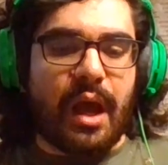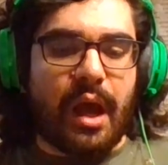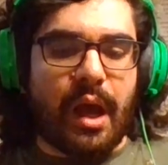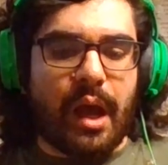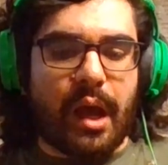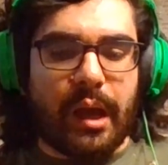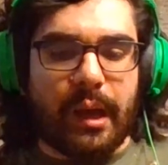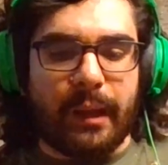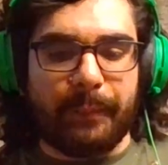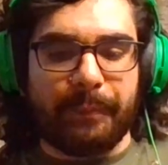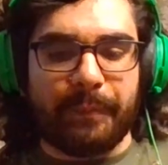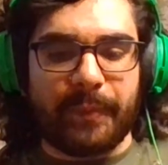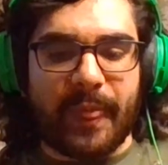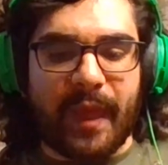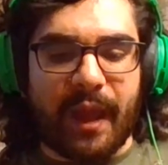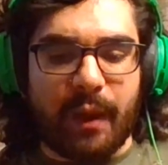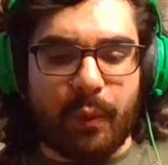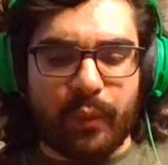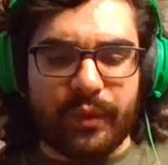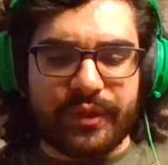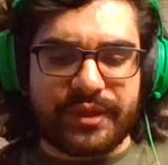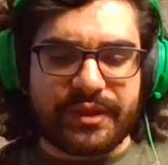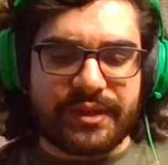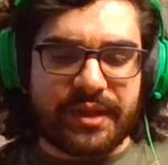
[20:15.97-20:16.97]
I
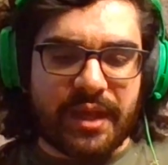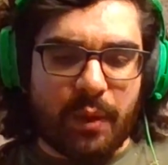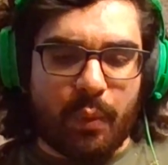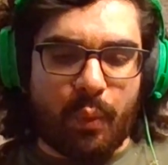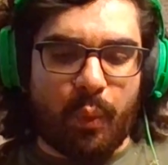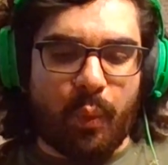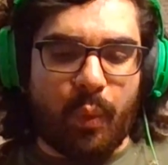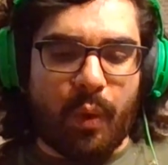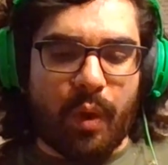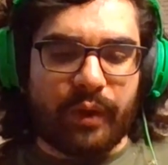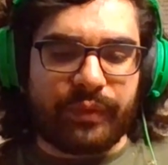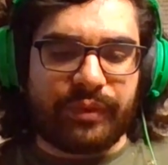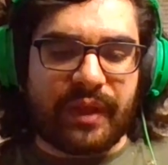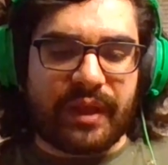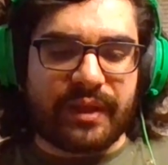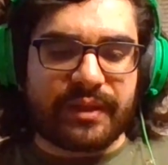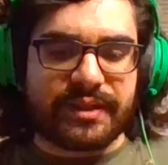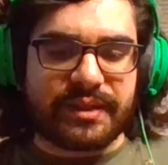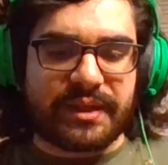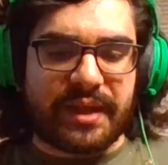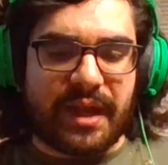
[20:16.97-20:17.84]
will say one that's